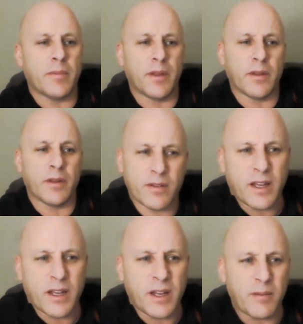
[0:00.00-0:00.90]

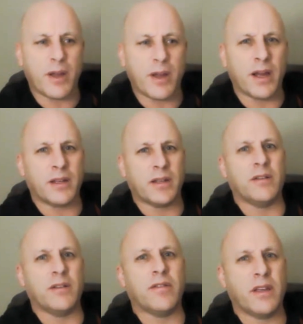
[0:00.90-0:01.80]
The second
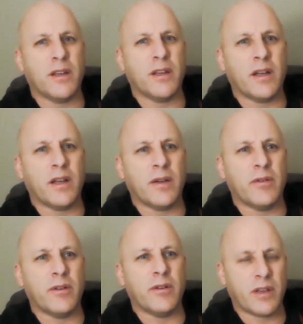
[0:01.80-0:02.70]
practical
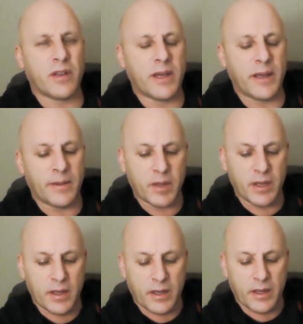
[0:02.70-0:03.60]
thing I would
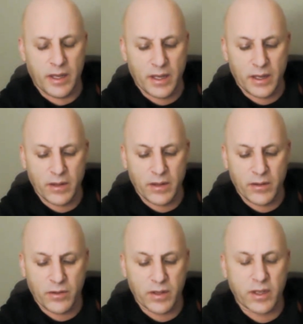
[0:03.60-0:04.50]
say
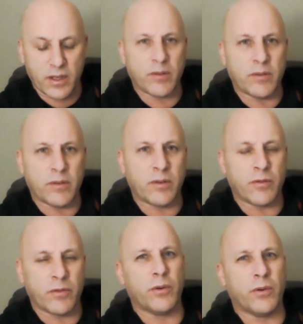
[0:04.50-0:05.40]
is it
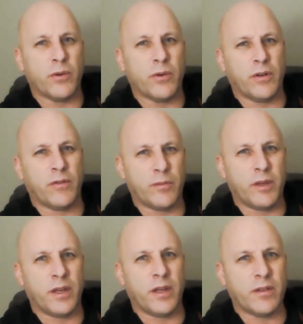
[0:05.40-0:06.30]
was really
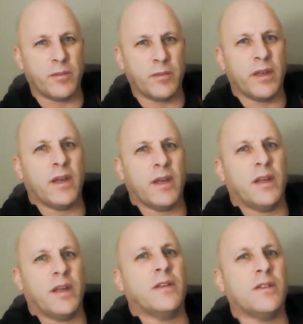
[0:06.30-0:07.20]
important for me as
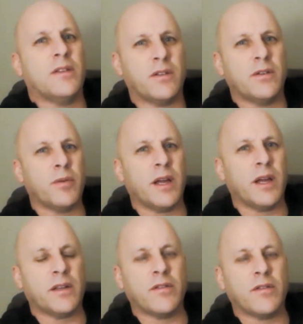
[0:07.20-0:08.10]
I began
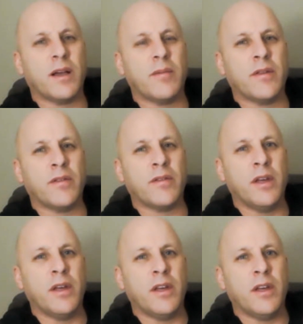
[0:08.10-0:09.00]
to practice
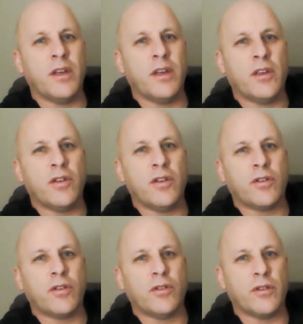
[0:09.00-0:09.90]
Sabbath
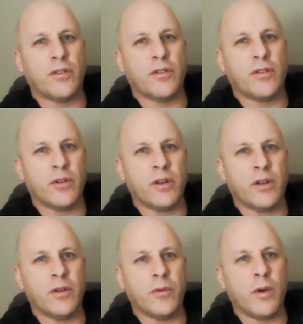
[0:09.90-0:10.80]
to
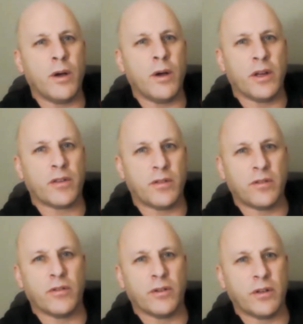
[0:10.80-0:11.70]
discern what were
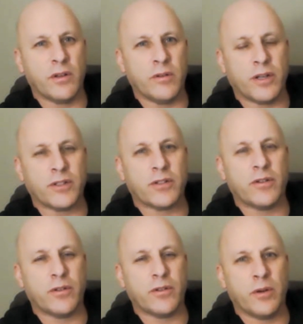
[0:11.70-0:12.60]
external
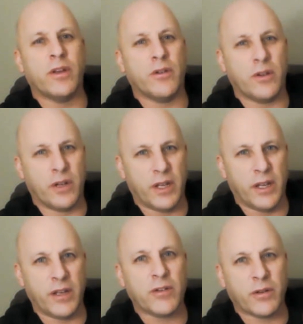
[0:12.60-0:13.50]
pressures and what
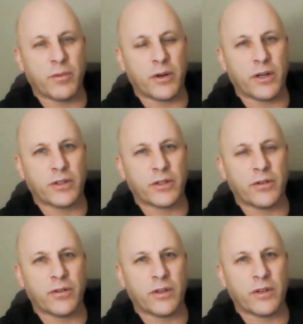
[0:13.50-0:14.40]
were
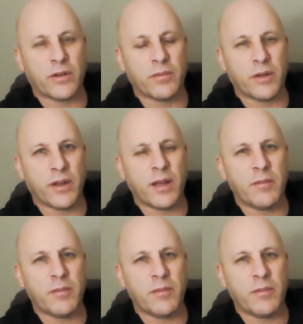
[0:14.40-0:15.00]
internal pressures.